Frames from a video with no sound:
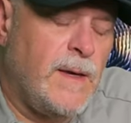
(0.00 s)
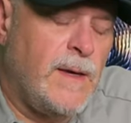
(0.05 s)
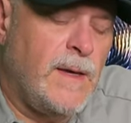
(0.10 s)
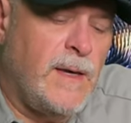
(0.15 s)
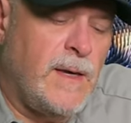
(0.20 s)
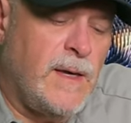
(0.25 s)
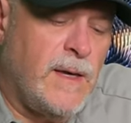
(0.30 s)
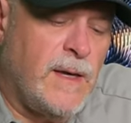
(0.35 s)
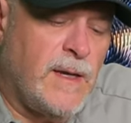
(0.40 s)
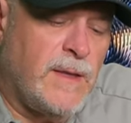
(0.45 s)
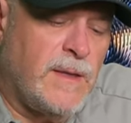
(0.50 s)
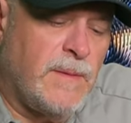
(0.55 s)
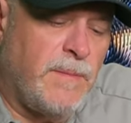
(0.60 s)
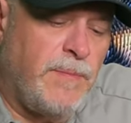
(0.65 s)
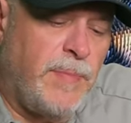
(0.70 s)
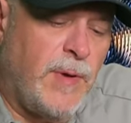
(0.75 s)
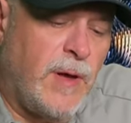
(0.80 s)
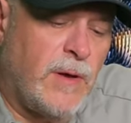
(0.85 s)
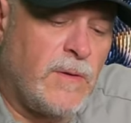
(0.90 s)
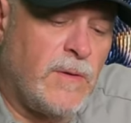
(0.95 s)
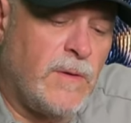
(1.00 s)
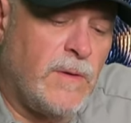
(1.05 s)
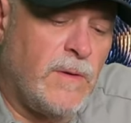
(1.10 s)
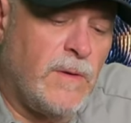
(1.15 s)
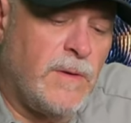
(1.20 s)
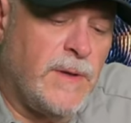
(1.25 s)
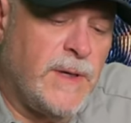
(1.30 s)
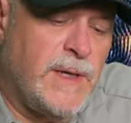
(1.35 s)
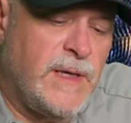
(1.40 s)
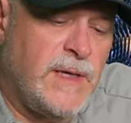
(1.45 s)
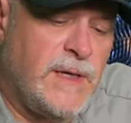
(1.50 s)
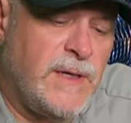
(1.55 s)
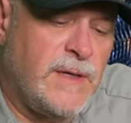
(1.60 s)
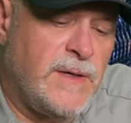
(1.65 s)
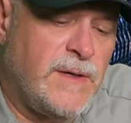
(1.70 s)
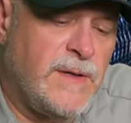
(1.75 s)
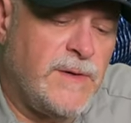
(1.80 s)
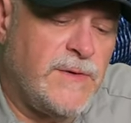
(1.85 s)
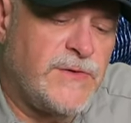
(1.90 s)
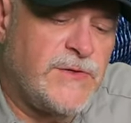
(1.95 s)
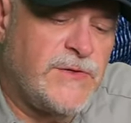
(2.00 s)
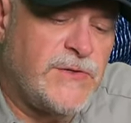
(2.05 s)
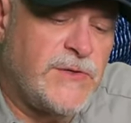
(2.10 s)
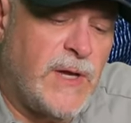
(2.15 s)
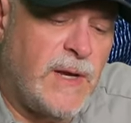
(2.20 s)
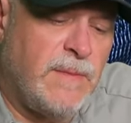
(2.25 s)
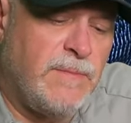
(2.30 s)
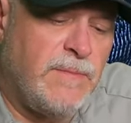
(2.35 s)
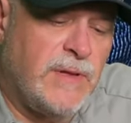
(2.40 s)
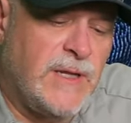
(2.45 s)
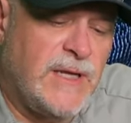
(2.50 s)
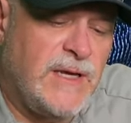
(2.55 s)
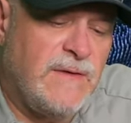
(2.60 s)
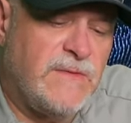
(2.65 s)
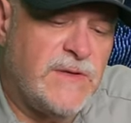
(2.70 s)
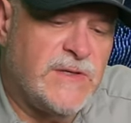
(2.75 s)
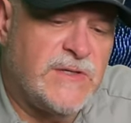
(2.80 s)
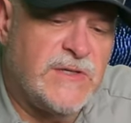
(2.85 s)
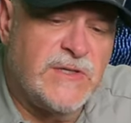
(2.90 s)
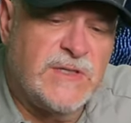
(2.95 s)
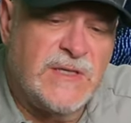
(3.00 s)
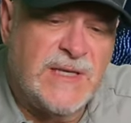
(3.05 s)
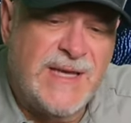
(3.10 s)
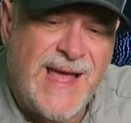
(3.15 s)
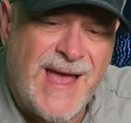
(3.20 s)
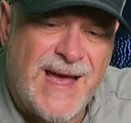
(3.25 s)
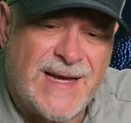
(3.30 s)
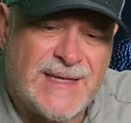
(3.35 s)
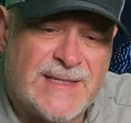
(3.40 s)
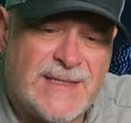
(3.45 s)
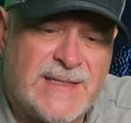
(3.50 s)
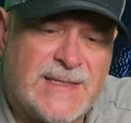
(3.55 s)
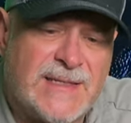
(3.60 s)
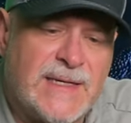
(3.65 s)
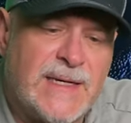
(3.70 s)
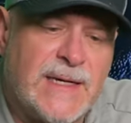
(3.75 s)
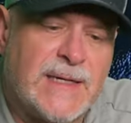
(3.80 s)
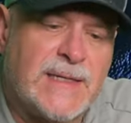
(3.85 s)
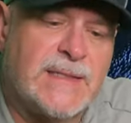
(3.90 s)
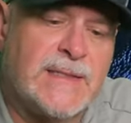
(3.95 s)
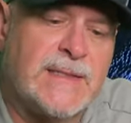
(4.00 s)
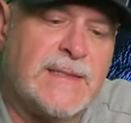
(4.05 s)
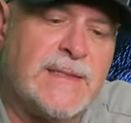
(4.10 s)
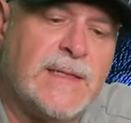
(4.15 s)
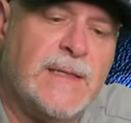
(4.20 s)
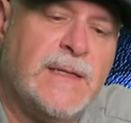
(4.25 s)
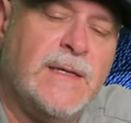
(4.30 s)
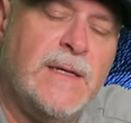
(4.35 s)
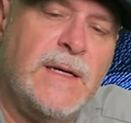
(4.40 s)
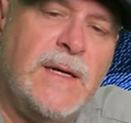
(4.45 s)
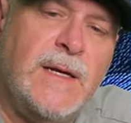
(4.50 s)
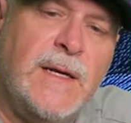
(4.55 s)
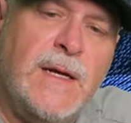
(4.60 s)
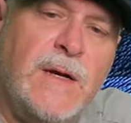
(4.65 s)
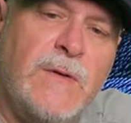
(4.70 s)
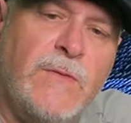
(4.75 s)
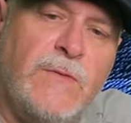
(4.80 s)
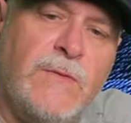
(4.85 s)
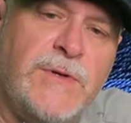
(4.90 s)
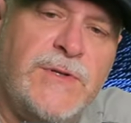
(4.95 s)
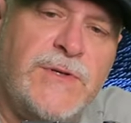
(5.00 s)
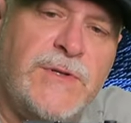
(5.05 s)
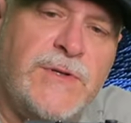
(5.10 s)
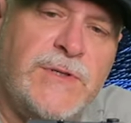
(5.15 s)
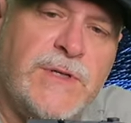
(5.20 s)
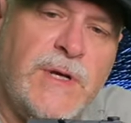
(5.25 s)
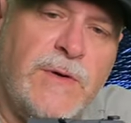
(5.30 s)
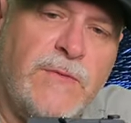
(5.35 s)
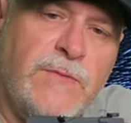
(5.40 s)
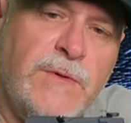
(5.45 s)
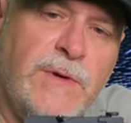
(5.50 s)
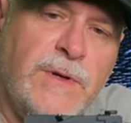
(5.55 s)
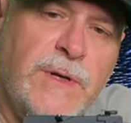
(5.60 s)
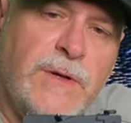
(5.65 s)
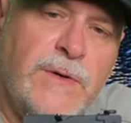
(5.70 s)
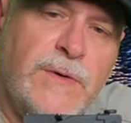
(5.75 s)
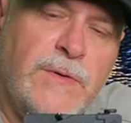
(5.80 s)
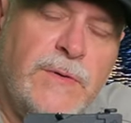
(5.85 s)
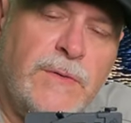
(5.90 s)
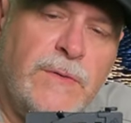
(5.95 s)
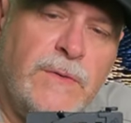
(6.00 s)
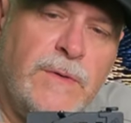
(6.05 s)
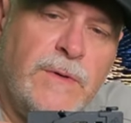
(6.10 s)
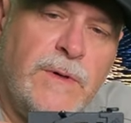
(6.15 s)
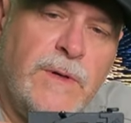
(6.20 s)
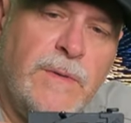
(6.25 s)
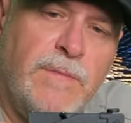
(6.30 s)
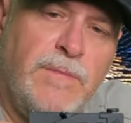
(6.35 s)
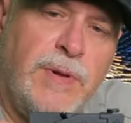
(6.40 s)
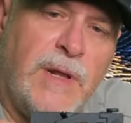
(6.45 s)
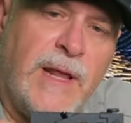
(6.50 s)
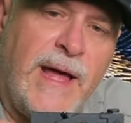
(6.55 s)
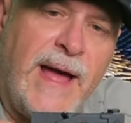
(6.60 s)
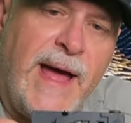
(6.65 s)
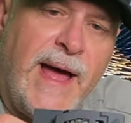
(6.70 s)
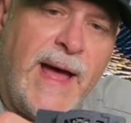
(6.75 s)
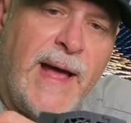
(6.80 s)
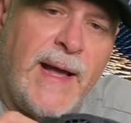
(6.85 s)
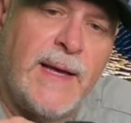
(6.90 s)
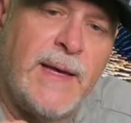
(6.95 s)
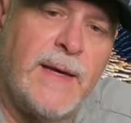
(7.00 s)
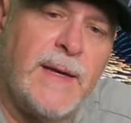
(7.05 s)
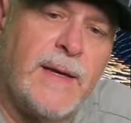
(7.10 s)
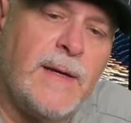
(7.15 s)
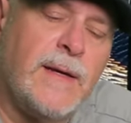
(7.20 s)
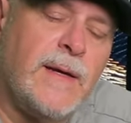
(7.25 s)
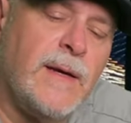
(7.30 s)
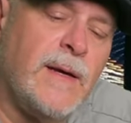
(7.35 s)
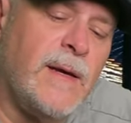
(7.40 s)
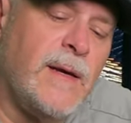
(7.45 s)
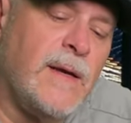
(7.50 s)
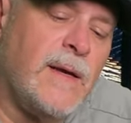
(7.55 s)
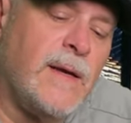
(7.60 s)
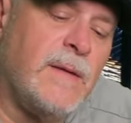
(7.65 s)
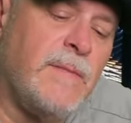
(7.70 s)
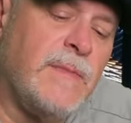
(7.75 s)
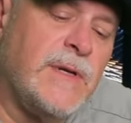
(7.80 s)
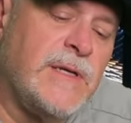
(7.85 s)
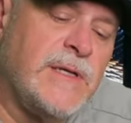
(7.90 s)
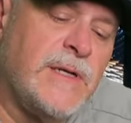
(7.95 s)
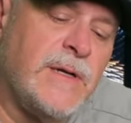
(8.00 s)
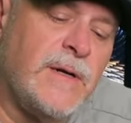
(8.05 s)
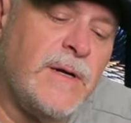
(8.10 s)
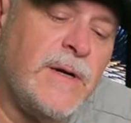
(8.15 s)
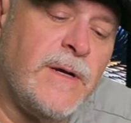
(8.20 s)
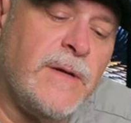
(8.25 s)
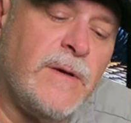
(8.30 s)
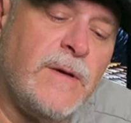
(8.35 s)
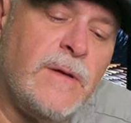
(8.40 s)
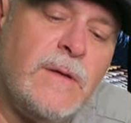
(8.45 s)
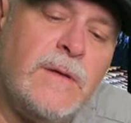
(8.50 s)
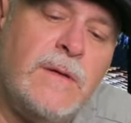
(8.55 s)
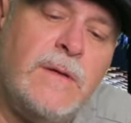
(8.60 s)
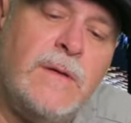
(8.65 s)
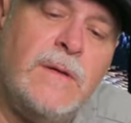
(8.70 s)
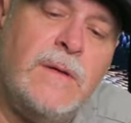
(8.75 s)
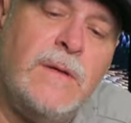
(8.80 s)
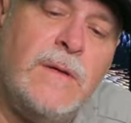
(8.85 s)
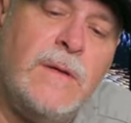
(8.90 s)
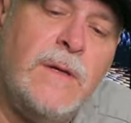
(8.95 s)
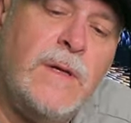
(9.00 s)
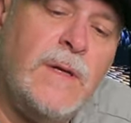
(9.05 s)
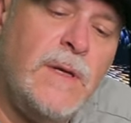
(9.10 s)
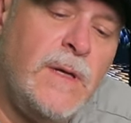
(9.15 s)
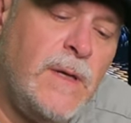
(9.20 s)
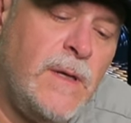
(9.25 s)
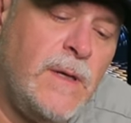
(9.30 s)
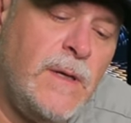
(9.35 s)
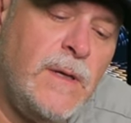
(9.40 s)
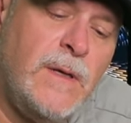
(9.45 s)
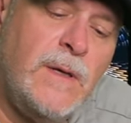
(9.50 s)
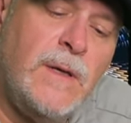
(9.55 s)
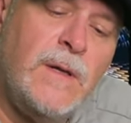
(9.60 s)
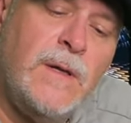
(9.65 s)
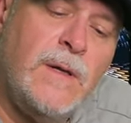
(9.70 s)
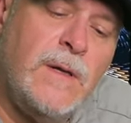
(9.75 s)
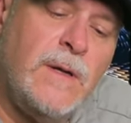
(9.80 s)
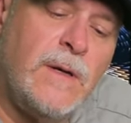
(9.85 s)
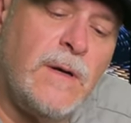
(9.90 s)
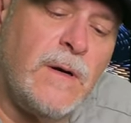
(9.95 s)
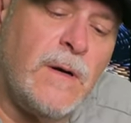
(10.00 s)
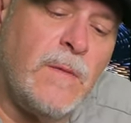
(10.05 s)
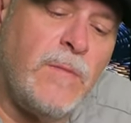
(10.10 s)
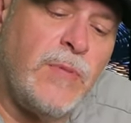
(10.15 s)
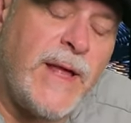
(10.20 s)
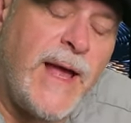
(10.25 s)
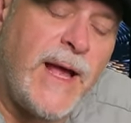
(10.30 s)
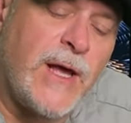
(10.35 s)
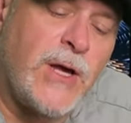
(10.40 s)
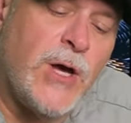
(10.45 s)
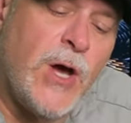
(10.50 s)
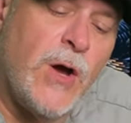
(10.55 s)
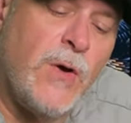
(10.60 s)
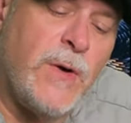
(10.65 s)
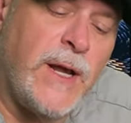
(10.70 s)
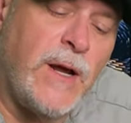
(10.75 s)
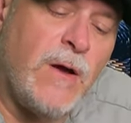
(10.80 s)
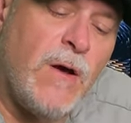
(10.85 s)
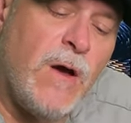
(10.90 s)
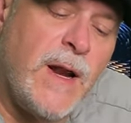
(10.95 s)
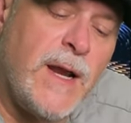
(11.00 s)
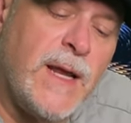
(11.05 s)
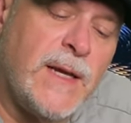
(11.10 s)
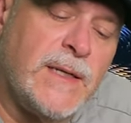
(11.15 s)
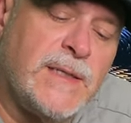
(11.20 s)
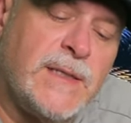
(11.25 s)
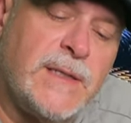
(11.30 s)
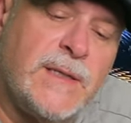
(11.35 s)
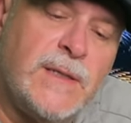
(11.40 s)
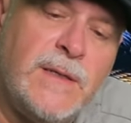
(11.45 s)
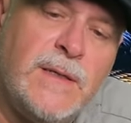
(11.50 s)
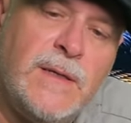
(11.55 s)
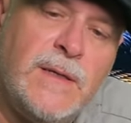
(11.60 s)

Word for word: and the buckle is, I believe this is the X6, which is a really cool black uh, material or a black coating on it.